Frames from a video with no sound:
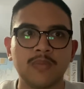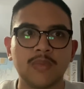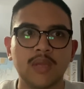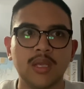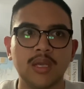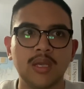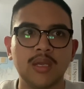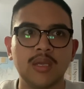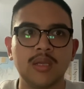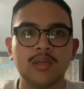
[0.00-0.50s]

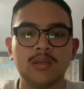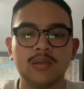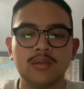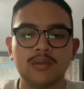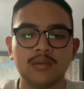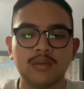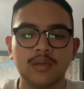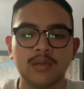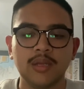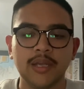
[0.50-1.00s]
and
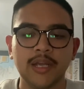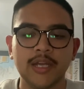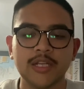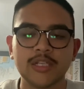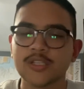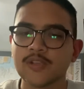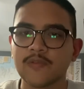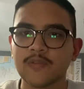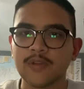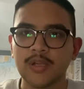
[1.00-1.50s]
like I
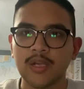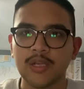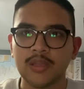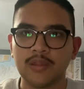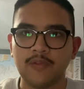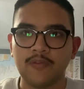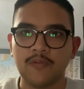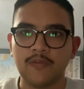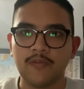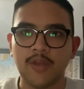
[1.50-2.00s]
just feel like
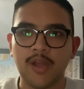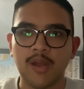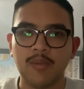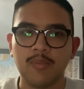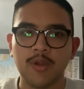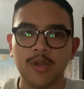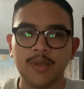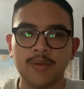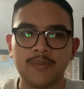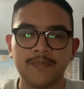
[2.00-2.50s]
the
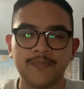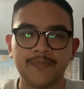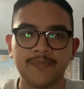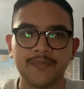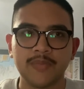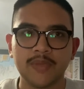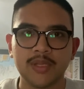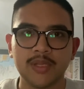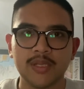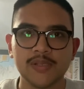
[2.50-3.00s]
fabric
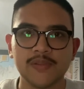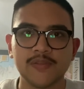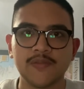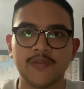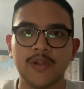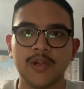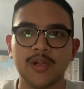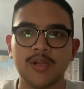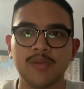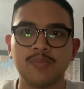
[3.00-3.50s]
is
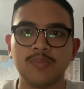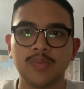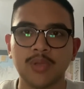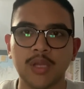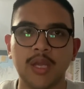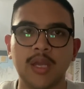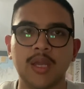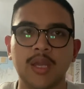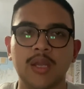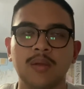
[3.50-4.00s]
very
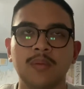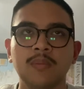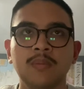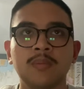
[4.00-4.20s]
plain.